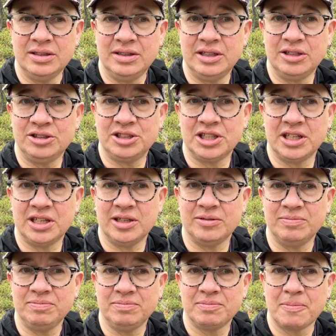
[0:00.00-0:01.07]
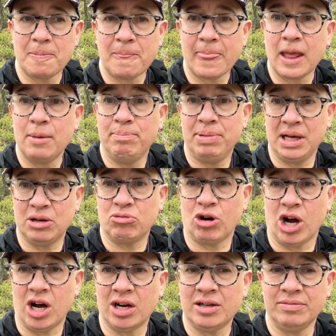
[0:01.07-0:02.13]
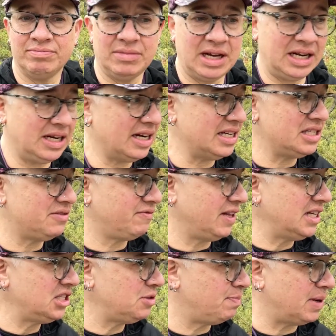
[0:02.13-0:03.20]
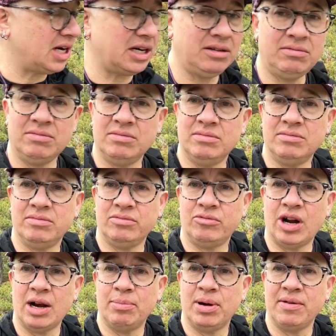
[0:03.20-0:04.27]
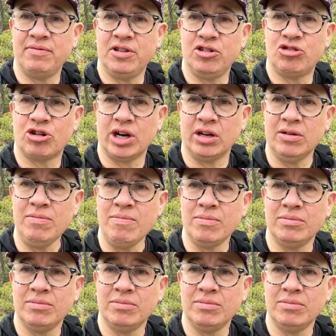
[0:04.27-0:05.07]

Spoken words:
there's a big rock and a nice flat spot right above the trail.